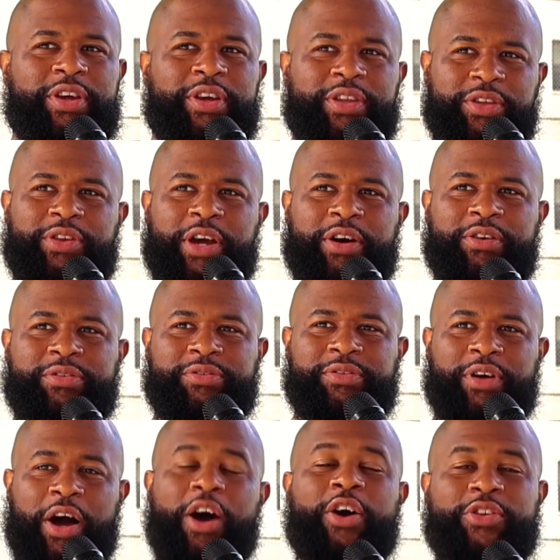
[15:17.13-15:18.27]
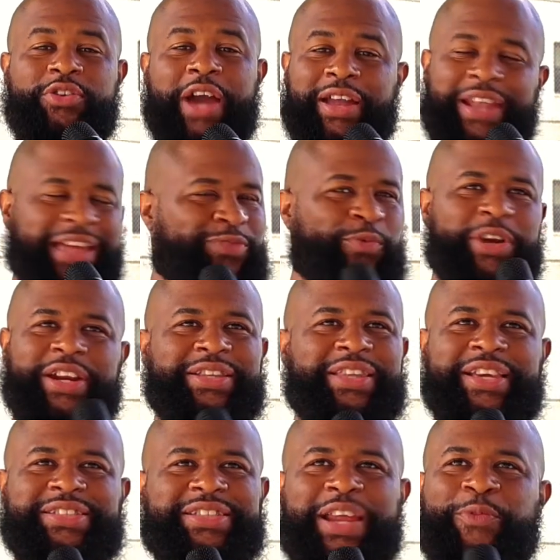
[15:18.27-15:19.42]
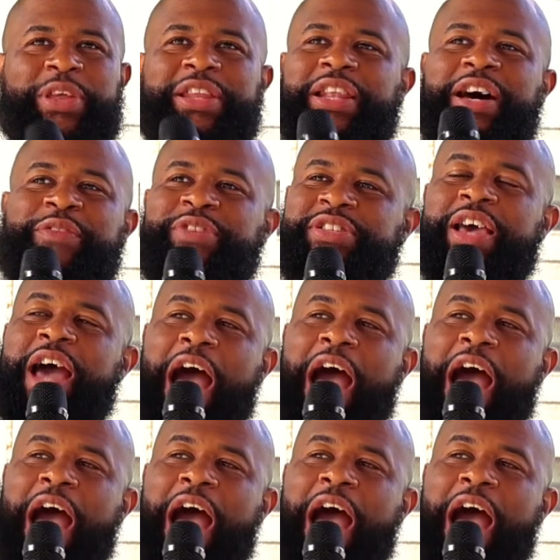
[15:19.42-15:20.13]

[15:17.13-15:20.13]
You know, oh, you got, like, one of the things that we love is